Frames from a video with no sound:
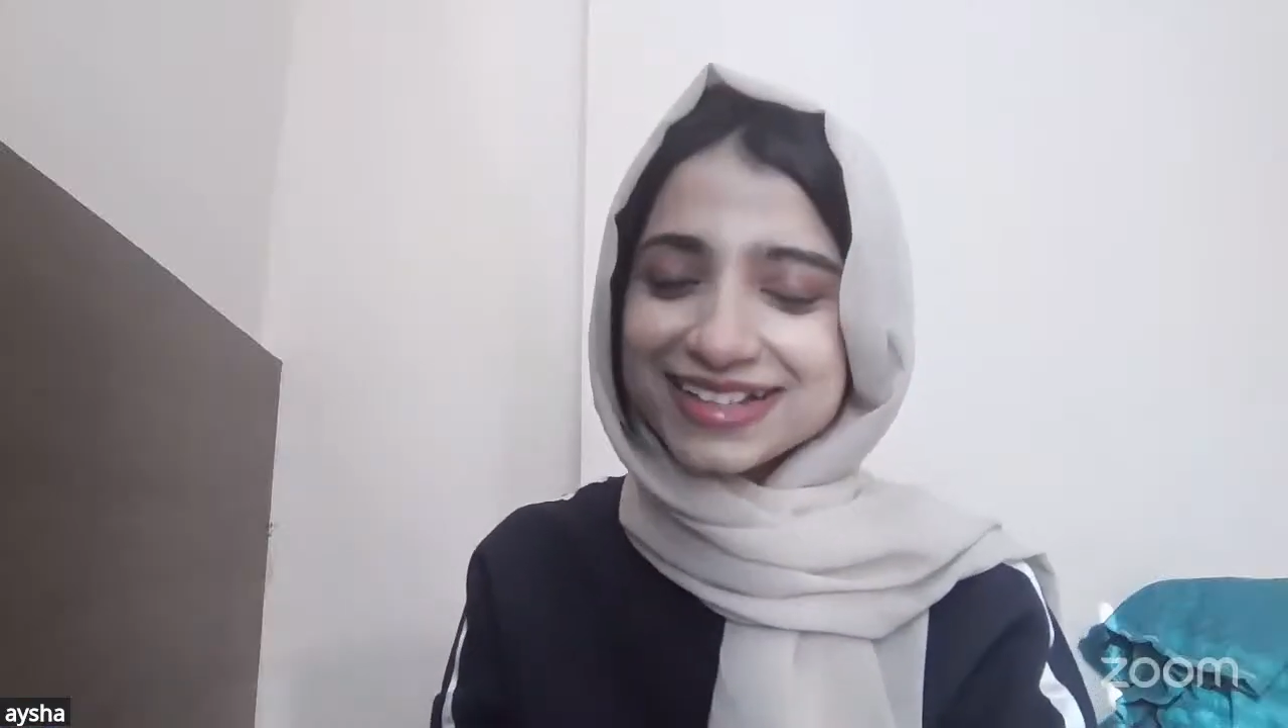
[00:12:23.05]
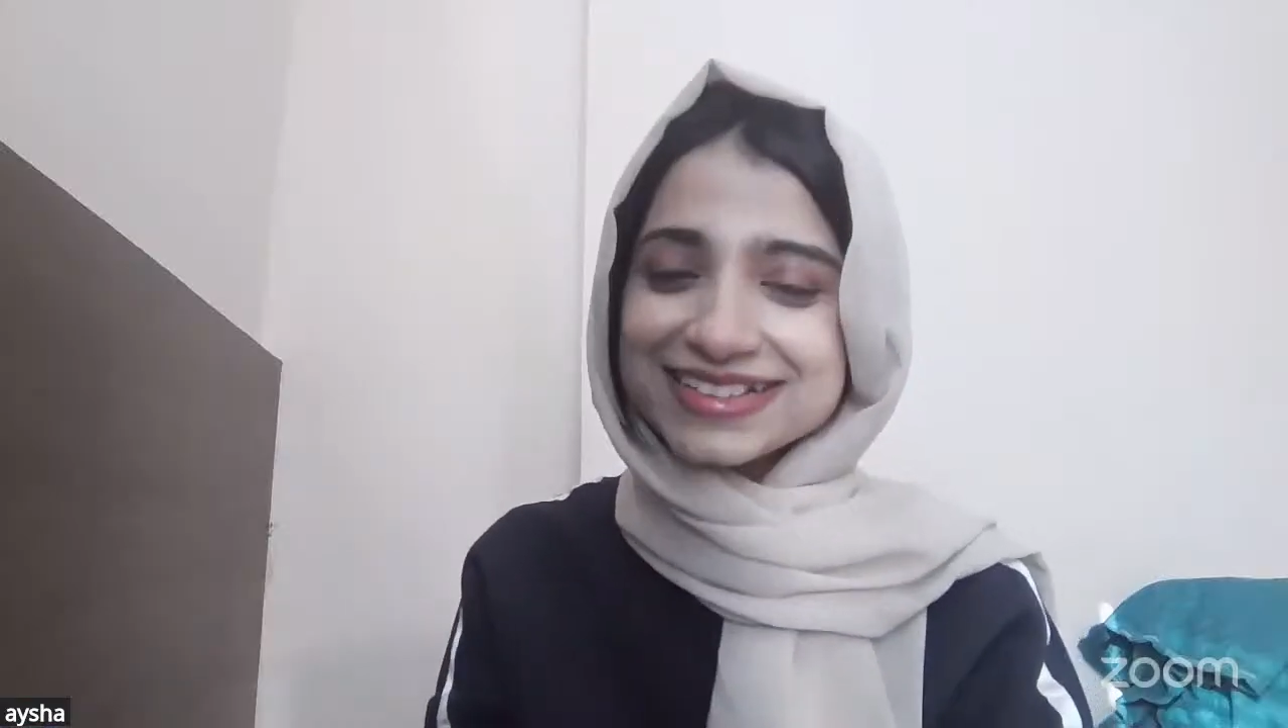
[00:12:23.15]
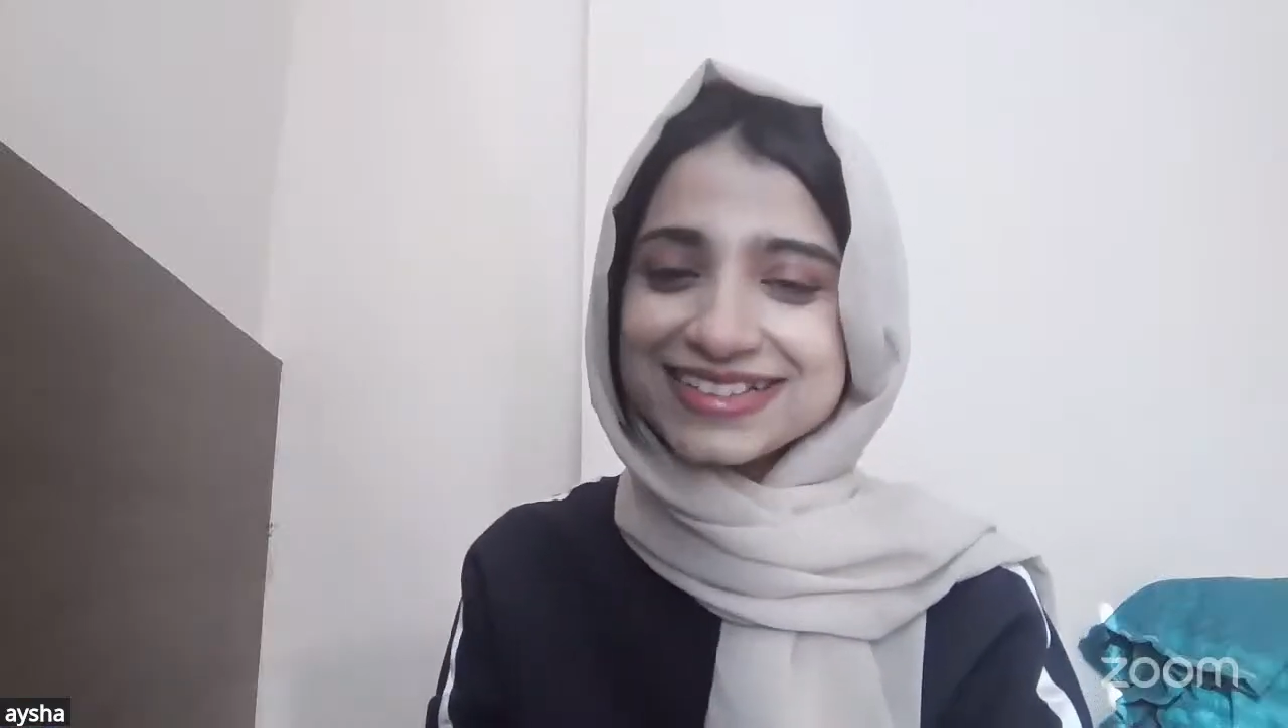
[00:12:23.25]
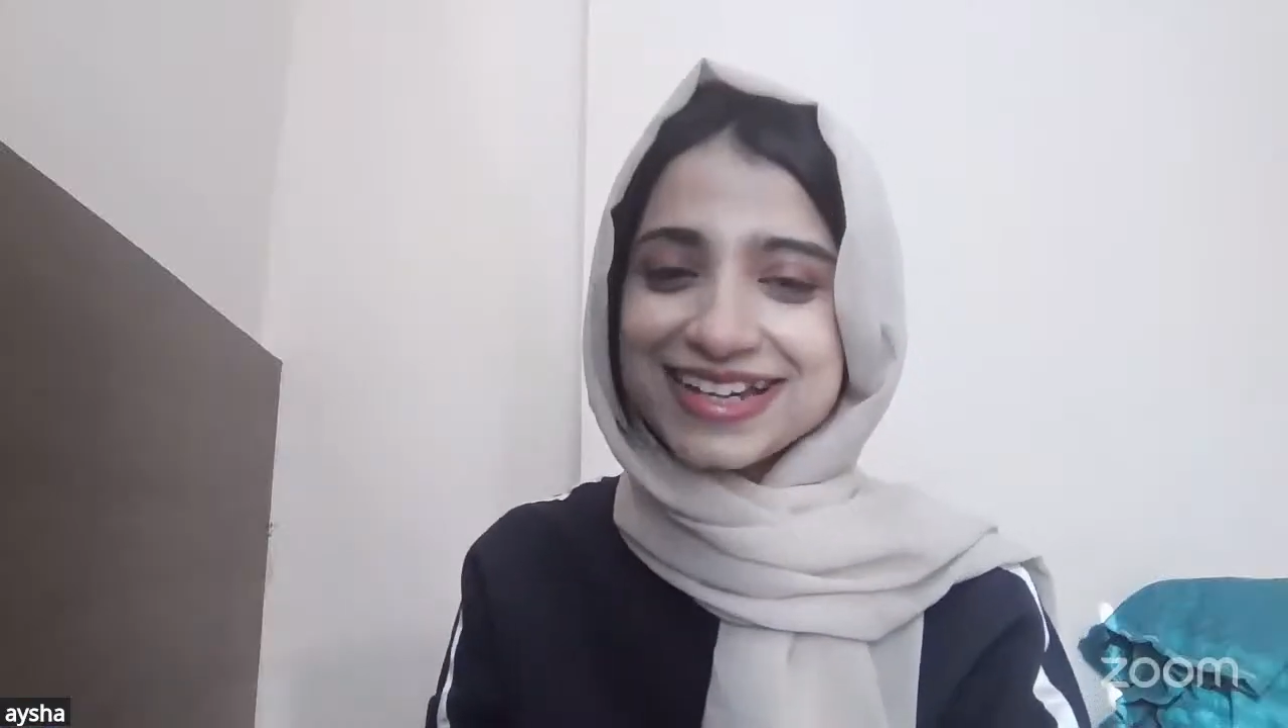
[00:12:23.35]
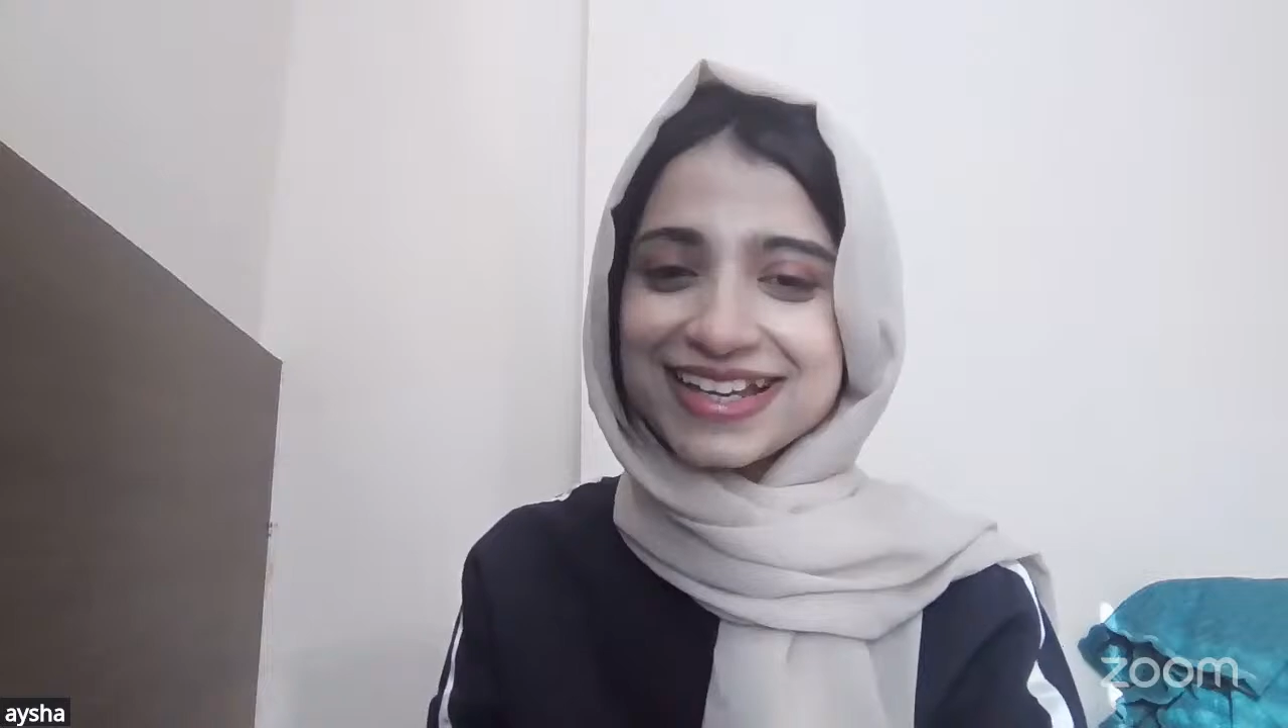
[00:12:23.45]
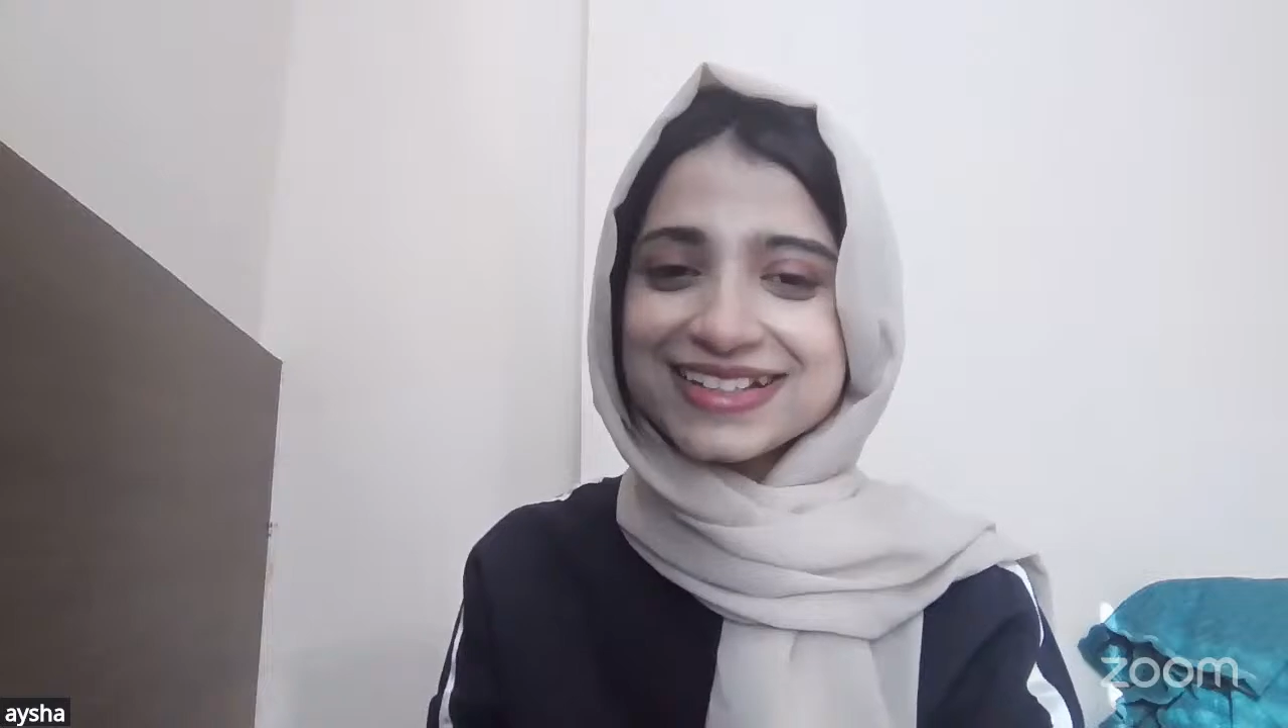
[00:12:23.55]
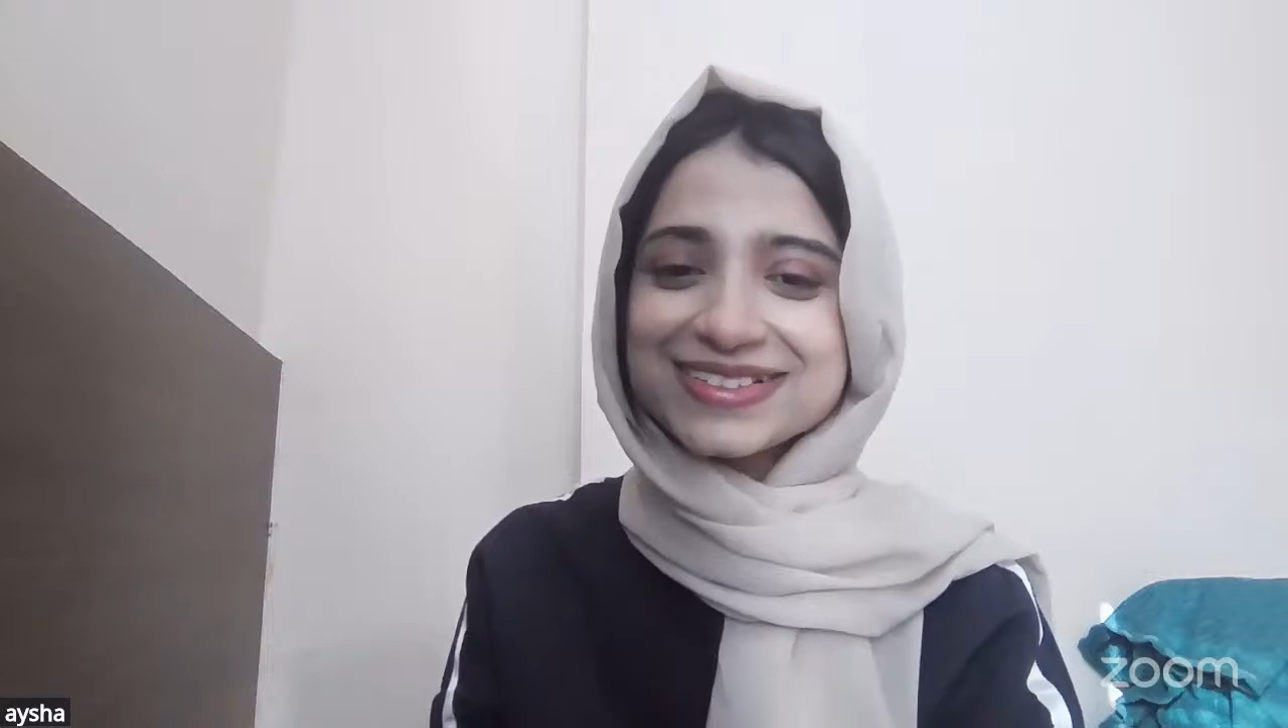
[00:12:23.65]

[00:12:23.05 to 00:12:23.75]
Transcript: in studies?